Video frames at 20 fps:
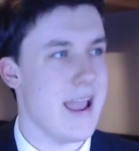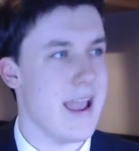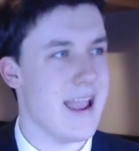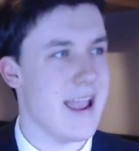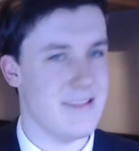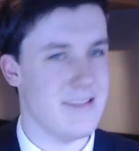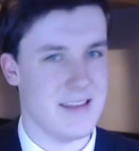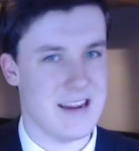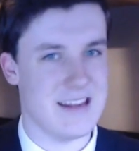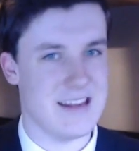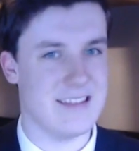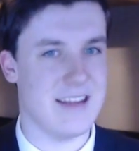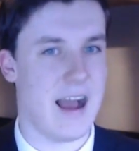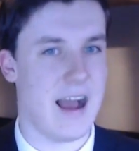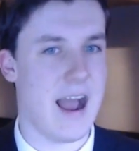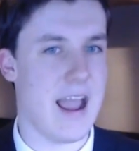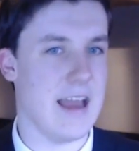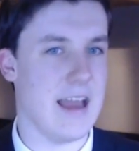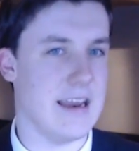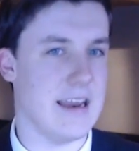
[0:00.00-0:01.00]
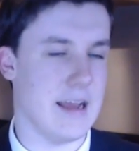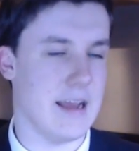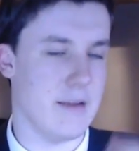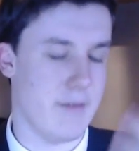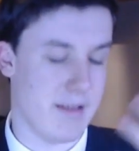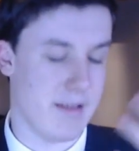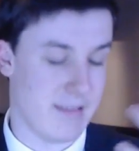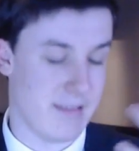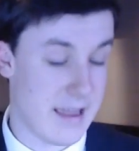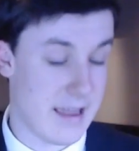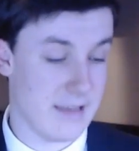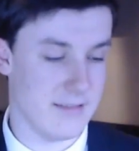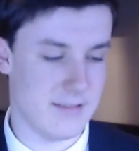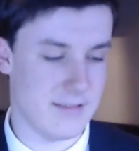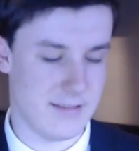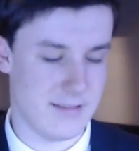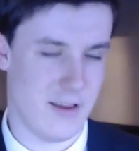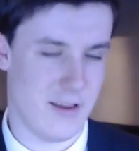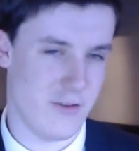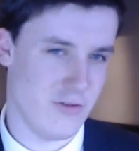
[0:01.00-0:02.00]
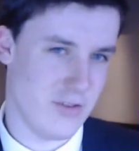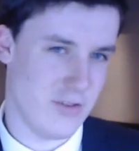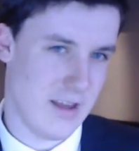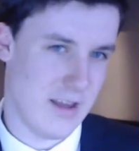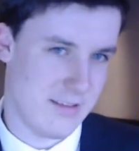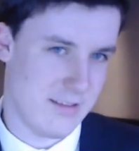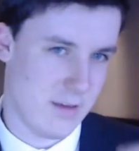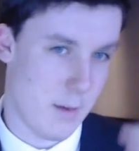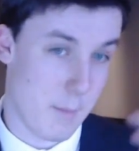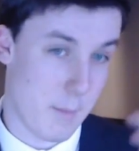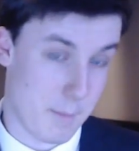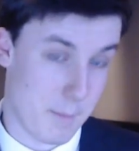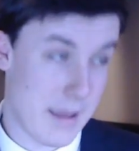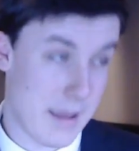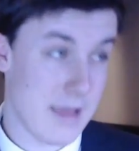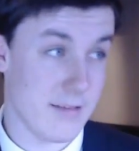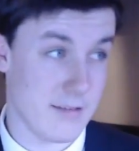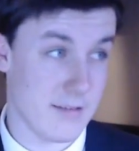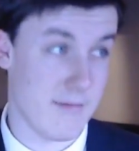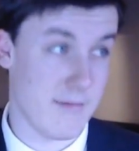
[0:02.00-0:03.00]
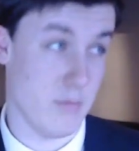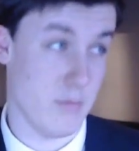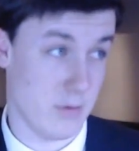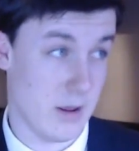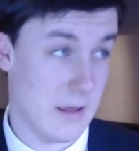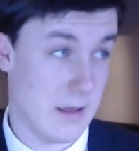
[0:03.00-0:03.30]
It is an entirely it's his decision. It's based around